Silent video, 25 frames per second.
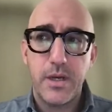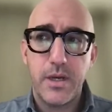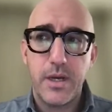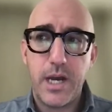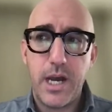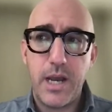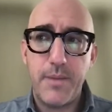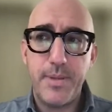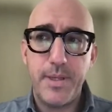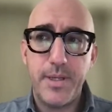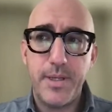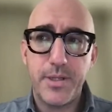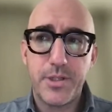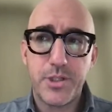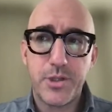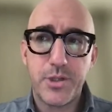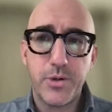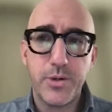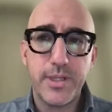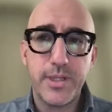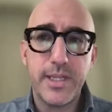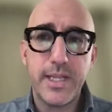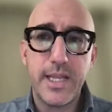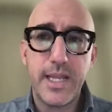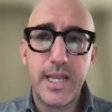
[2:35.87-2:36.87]
I mean, it's
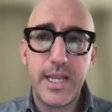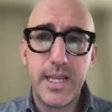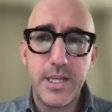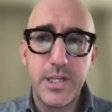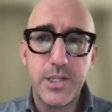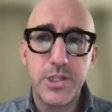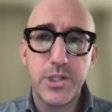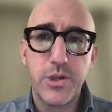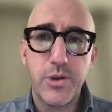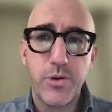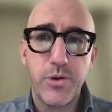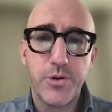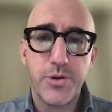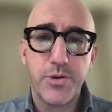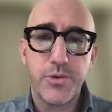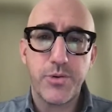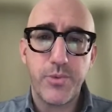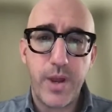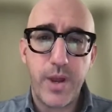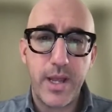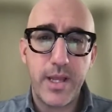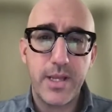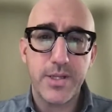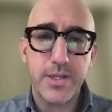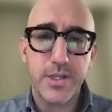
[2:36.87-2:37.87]
certainly easier to
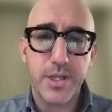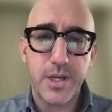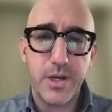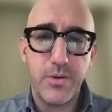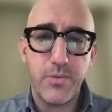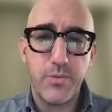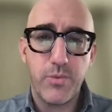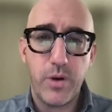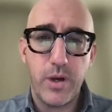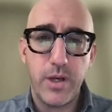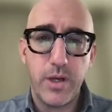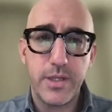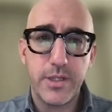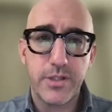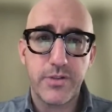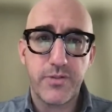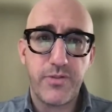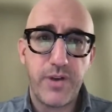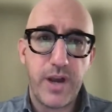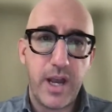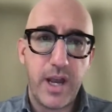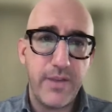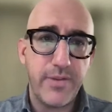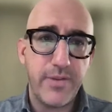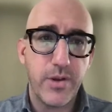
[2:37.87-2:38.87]
raise than it was
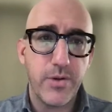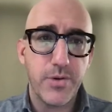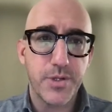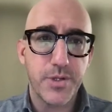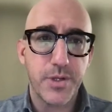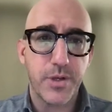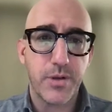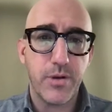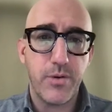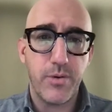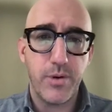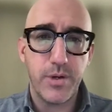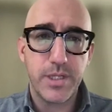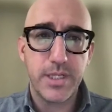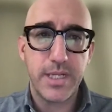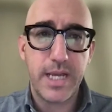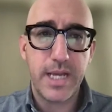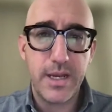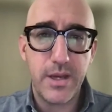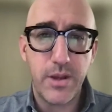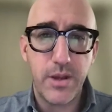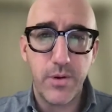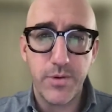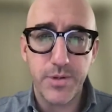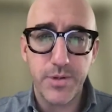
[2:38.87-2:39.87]
5 years ago or
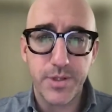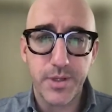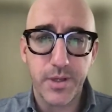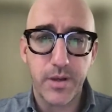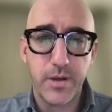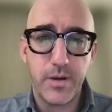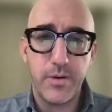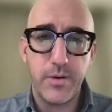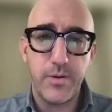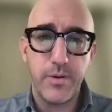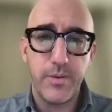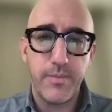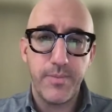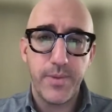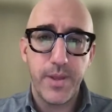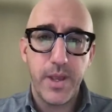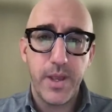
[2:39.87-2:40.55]
10 years ago.